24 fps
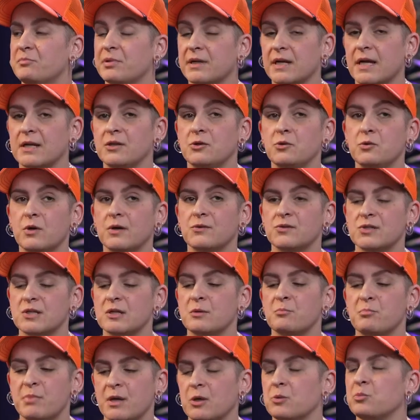But I knew I was in a
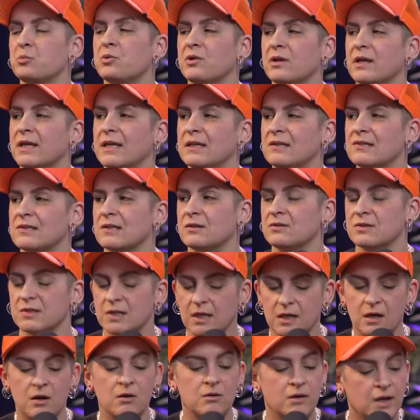better place. I was
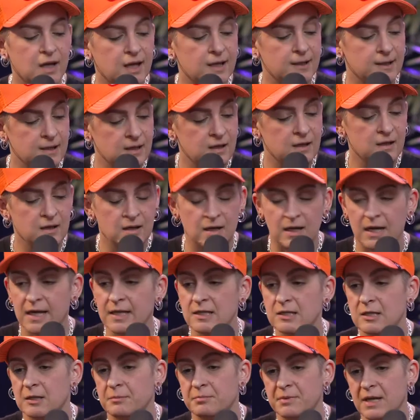like, okay. I
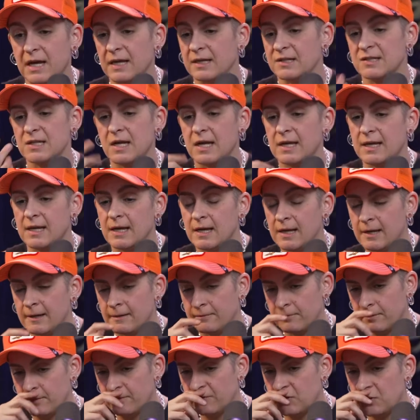ended up, because I a
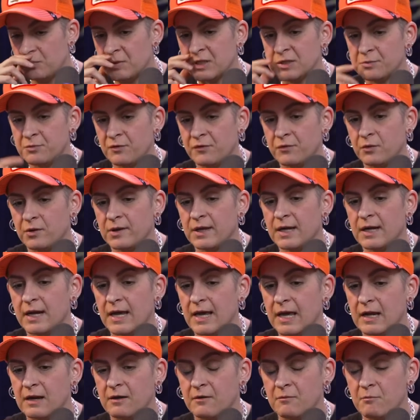few months before that, I
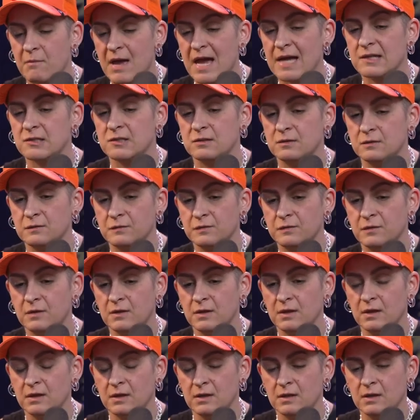had a massive
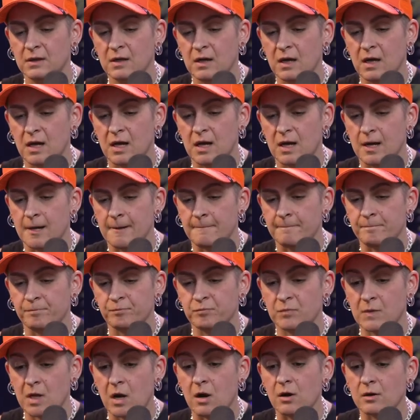
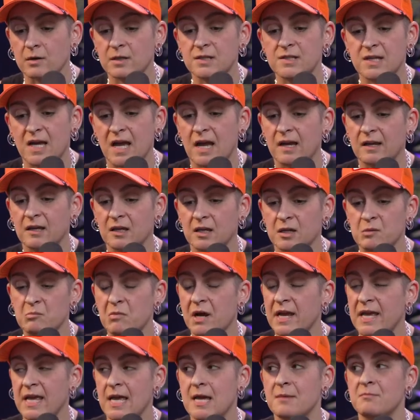heart attack in
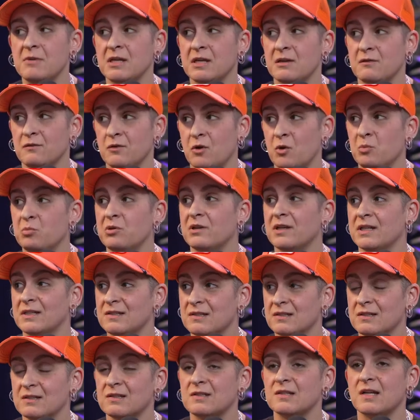Miami, of all
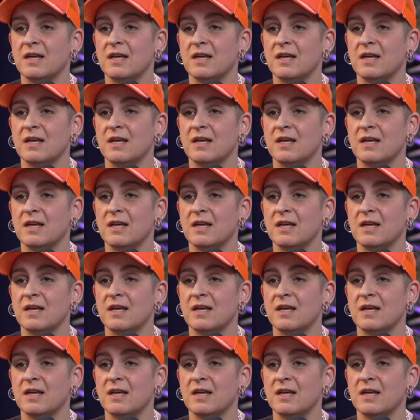places.